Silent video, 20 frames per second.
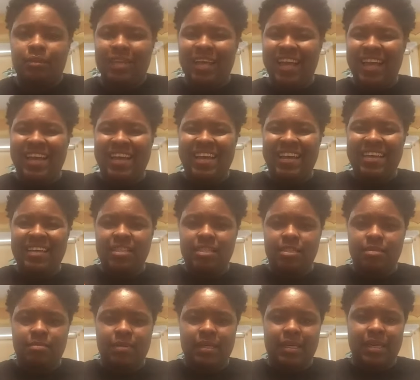Hi,
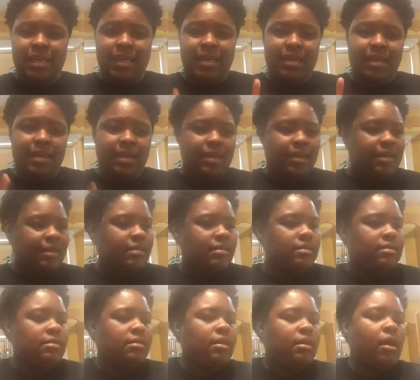it's me again. I
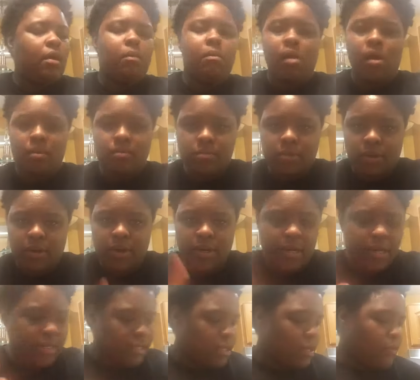guess. Oh, I'm sorry. I
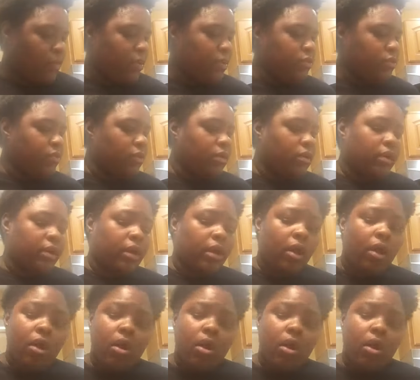can't tell when it's recording.